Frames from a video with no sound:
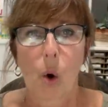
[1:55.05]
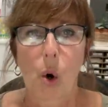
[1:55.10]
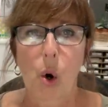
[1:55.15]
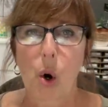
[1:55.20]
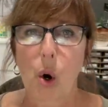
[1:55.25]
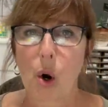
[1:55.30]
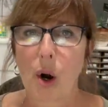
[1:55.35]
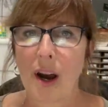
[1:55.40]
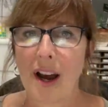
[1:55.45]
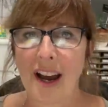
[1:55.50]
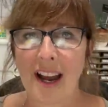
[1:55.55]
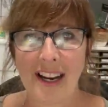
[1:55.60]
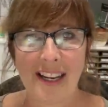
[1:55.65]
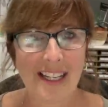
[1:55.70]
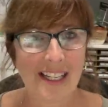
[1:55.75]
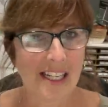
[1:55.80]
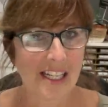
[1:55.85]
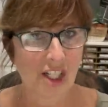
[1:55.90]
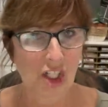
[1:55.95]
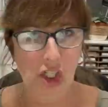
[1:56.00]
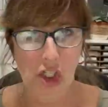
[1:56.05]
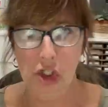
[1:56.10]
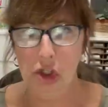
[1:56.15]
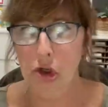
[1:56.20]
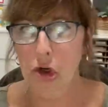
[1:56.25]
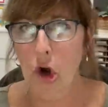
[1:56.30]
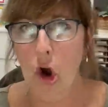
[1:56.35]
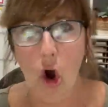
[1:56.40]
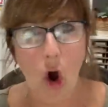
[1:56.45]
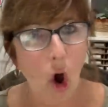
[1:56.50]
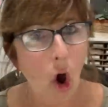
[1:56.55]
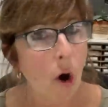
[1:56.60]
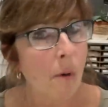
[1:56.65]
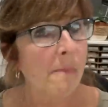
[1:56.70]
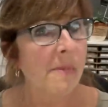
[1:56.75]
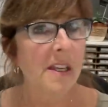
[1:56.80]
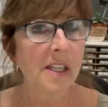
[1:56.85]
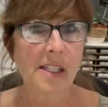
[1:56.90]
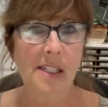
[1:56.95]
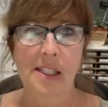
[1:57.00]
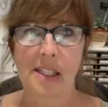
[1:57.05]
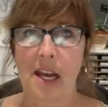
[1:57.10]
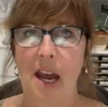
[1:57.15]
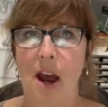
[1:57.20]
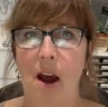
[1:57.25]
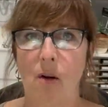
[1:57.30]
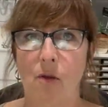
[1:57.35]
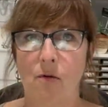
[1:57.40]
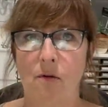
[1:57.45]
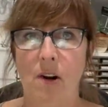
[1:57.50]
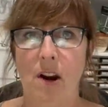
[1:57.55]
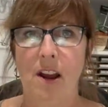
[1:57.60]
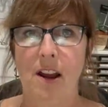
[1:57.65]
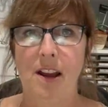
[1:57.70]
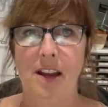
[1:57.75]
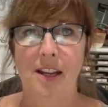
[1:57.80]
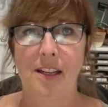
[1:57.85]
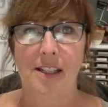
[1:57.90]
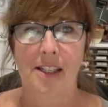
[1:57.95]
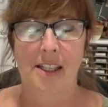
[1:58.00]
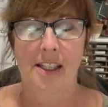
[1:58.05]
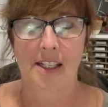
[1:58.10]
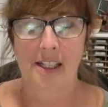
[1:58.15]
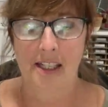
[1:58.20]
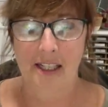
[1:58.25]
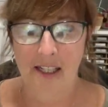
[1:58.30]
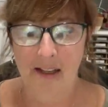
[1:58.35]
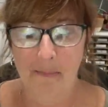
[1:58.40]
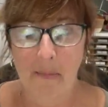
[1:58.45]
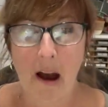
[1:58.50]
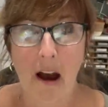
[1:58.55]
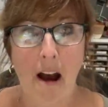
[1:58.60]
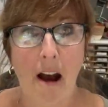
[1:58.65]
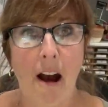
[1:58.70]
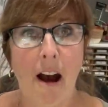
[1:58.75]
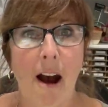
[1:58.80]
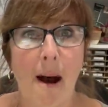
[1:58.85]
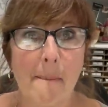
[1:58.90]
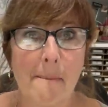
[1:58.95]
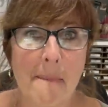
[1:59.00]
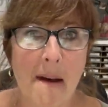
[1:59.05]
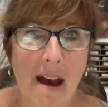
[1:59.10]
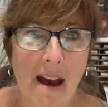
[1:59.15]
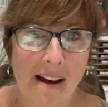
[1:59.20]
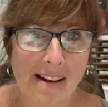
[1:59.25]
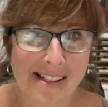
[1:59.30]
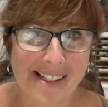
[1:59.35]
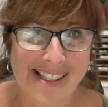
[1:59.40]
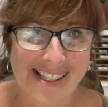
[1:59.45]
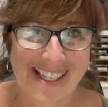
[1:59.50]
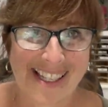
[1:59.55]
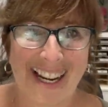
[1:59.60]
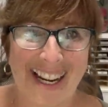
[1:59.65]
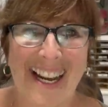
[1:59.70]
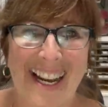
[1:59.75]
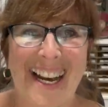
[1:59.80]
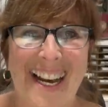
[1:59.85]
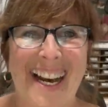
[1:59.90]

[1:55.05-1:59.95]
whew, I need to just calm this down, right? I'm a hot mess.